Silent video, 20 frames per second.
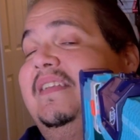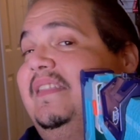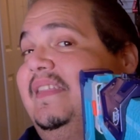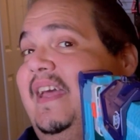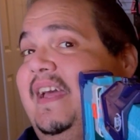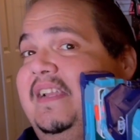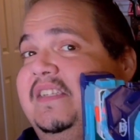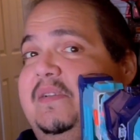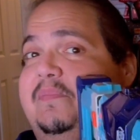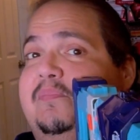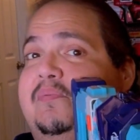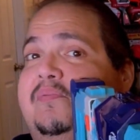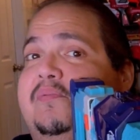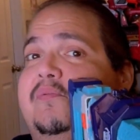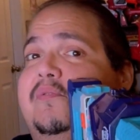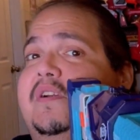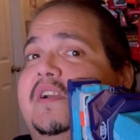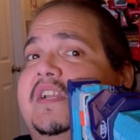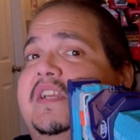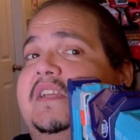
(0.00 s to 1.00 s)
That is a
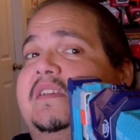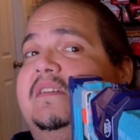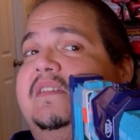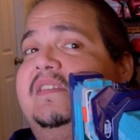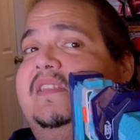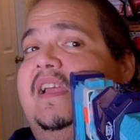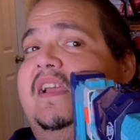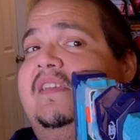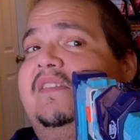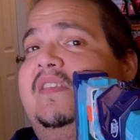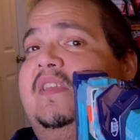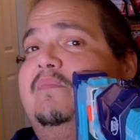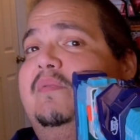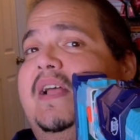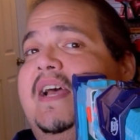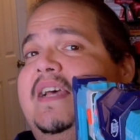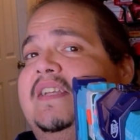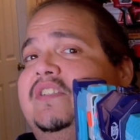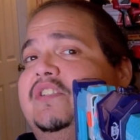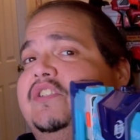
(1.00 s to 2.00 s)
pretty lengthy
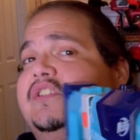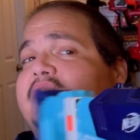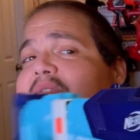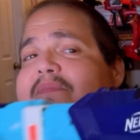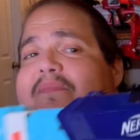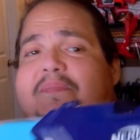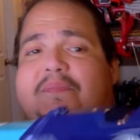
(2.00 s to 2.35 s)
blaster.